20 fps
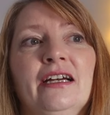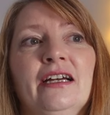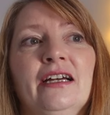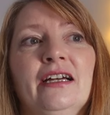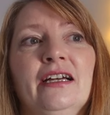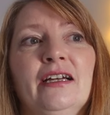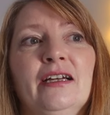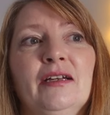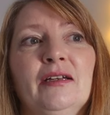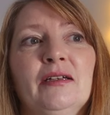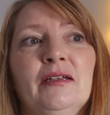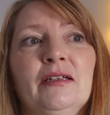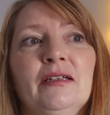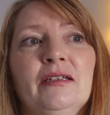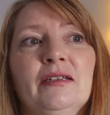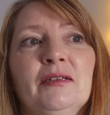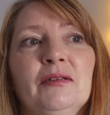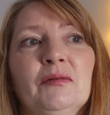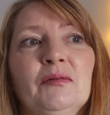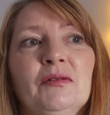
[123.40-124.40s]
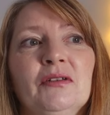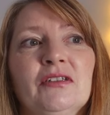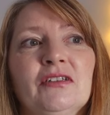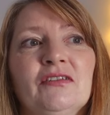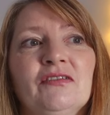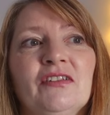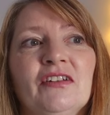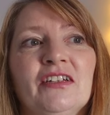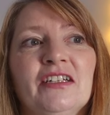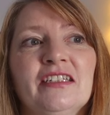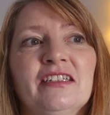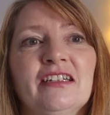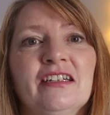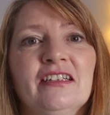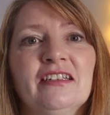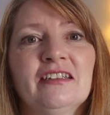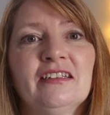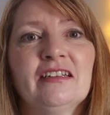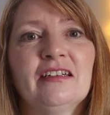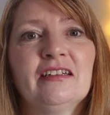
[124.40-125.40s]
What have I
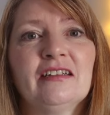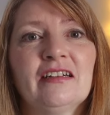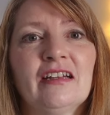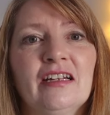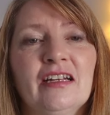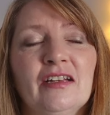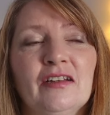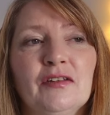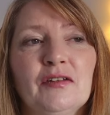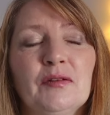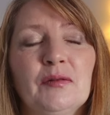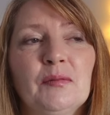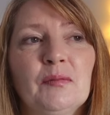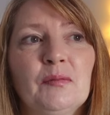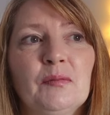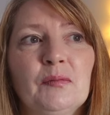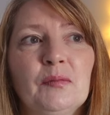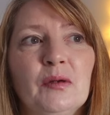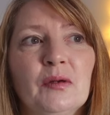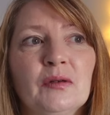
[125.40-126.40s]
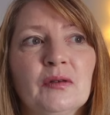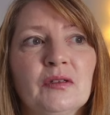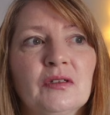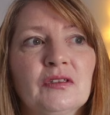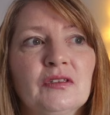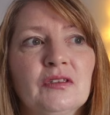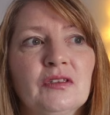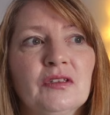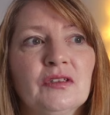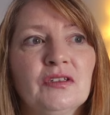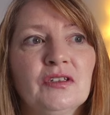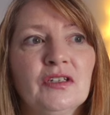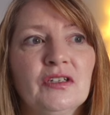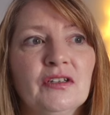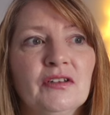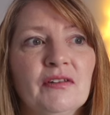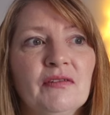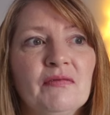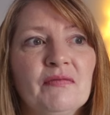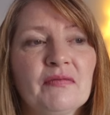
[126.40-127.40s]
done since I last spoke to
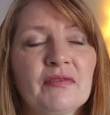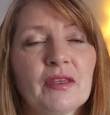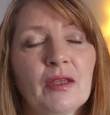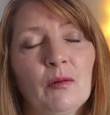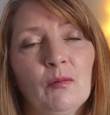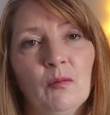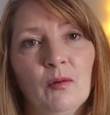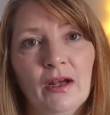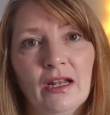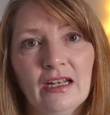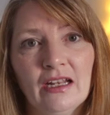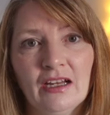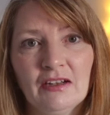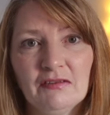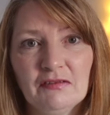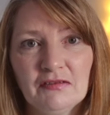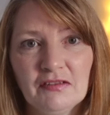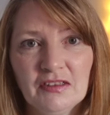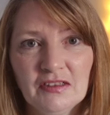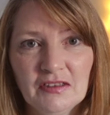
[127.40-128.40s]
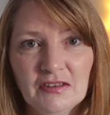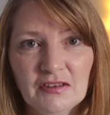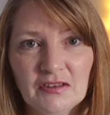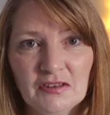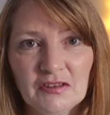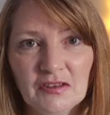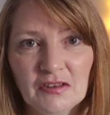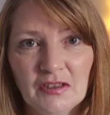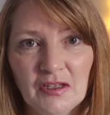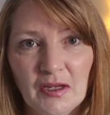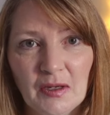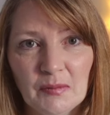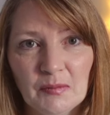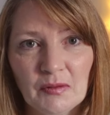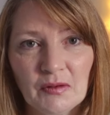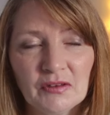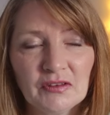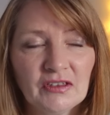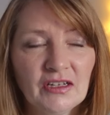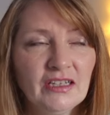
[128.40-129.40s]
you? Well, I finished a
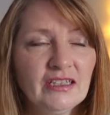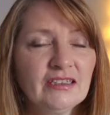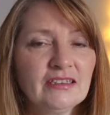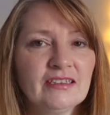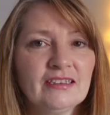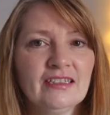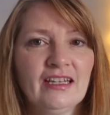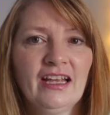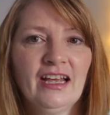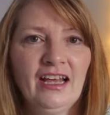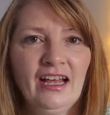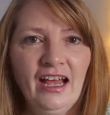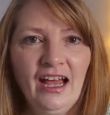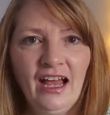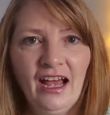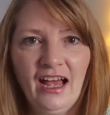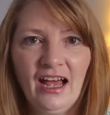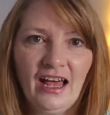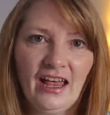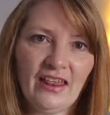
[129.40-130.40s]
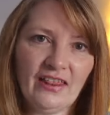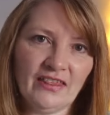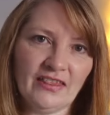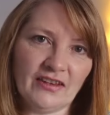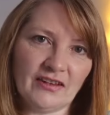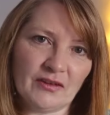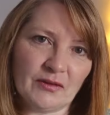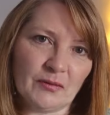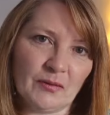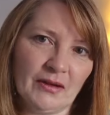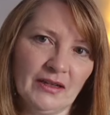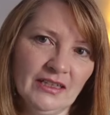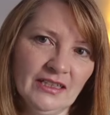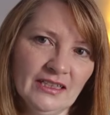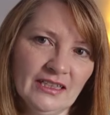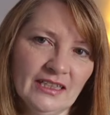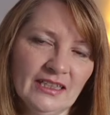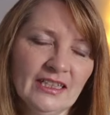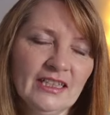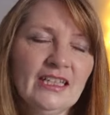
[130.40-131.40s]
project, this one,
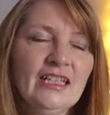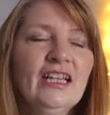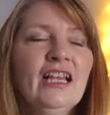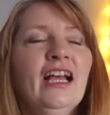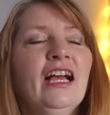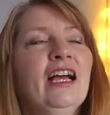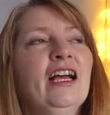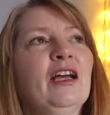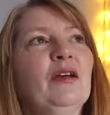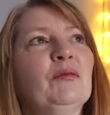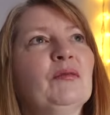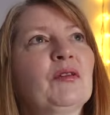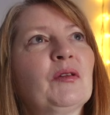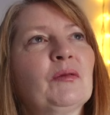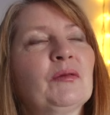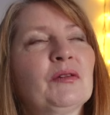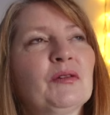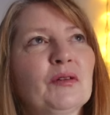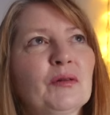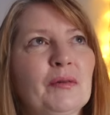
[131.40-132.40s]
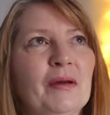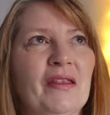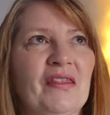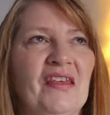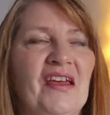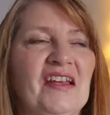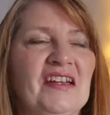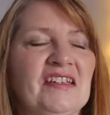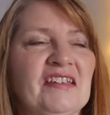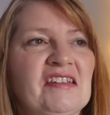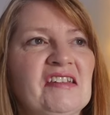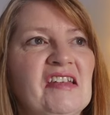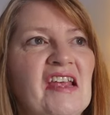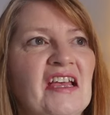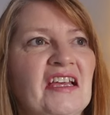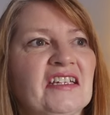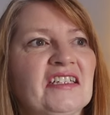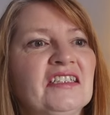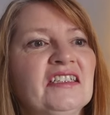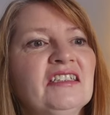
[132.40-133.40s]
so we'll talk about that in a
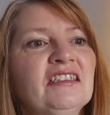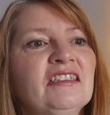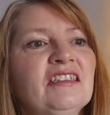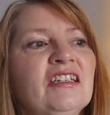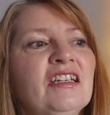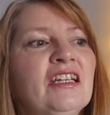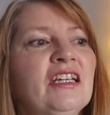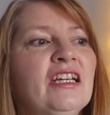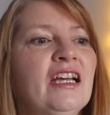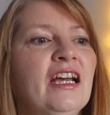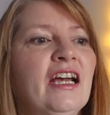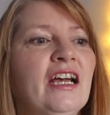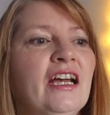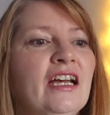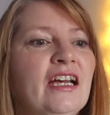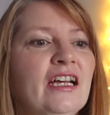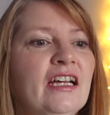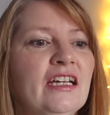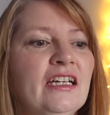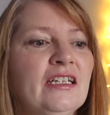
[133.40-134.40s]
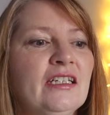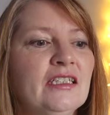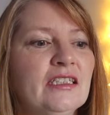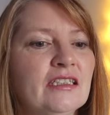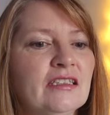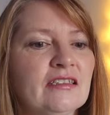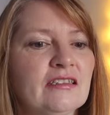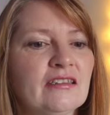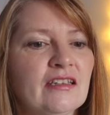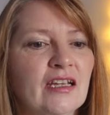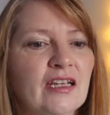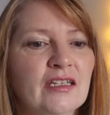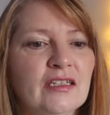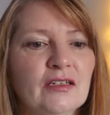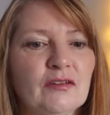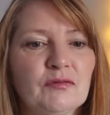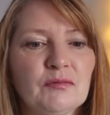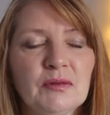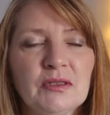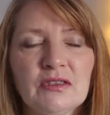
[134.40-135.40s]
second, and
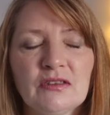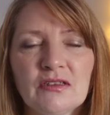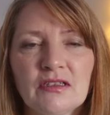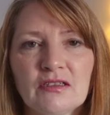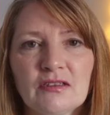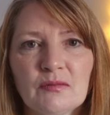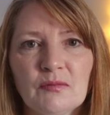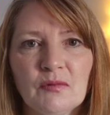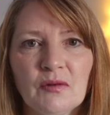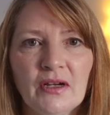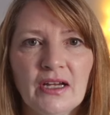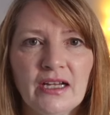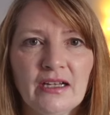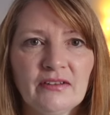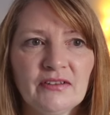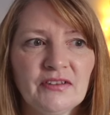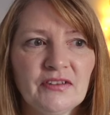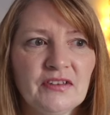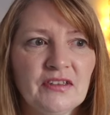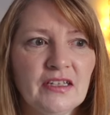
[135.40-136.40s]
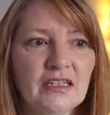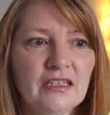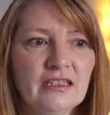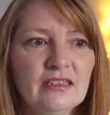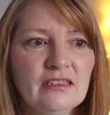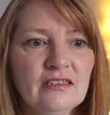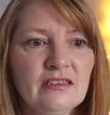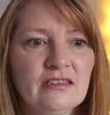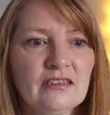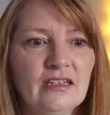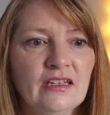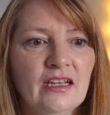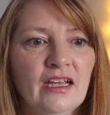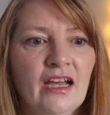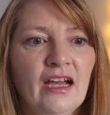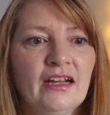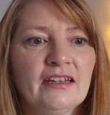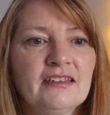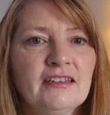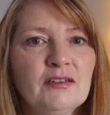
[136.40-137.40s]
I've been doing some more house things.
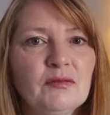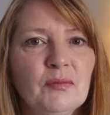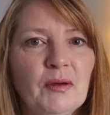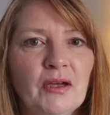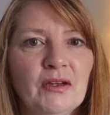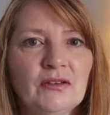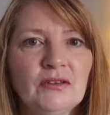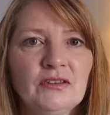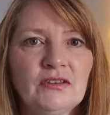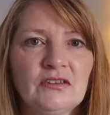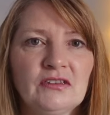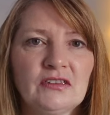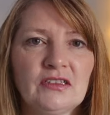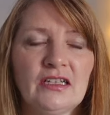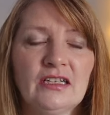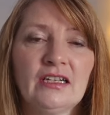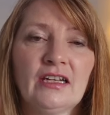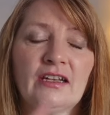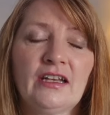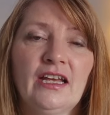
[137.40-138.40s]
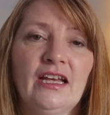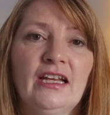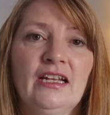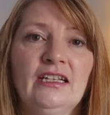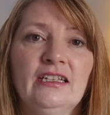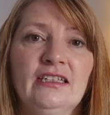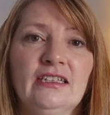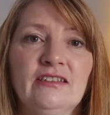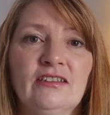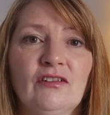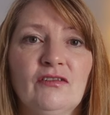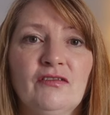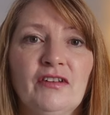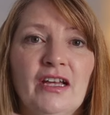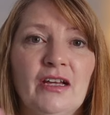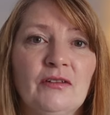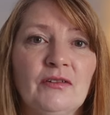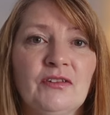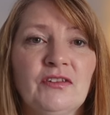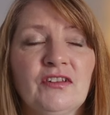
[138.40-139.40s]
I did post another sort of
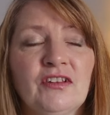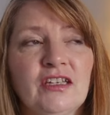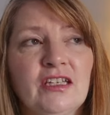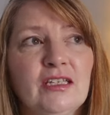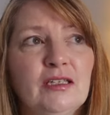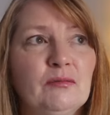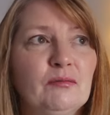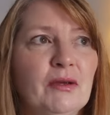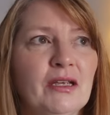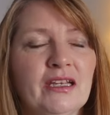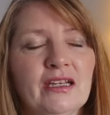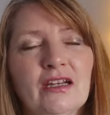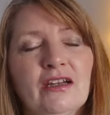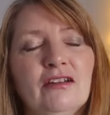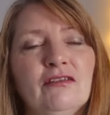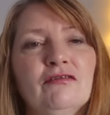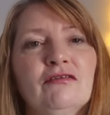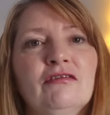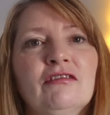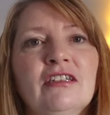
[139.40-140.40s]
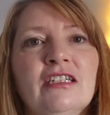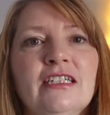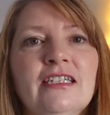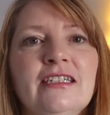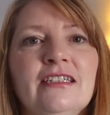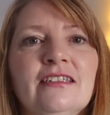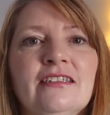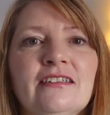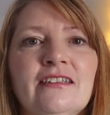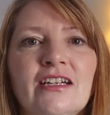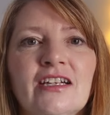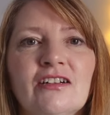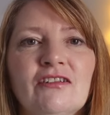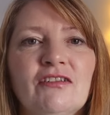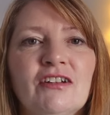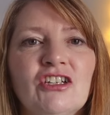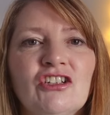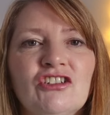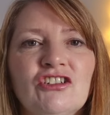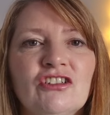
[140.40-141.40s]
housey, makeovery
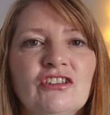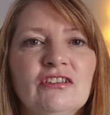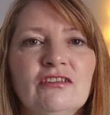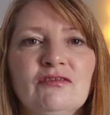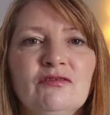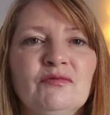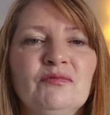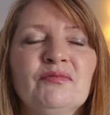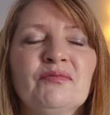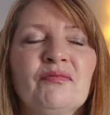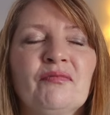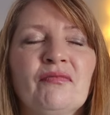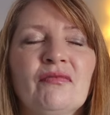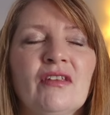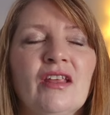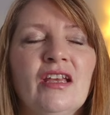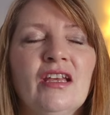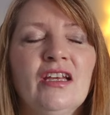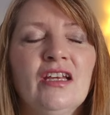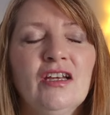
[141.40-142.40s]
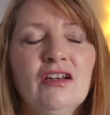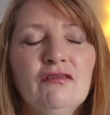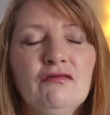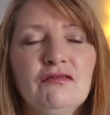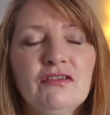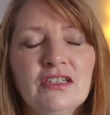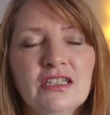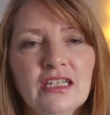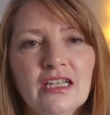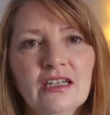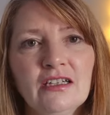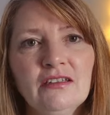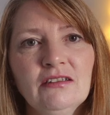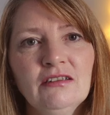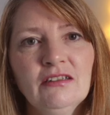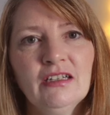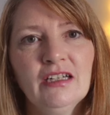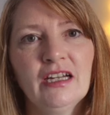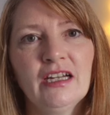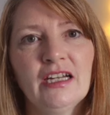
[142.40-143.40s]
decoration
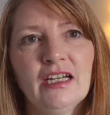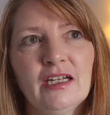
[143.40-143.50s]
video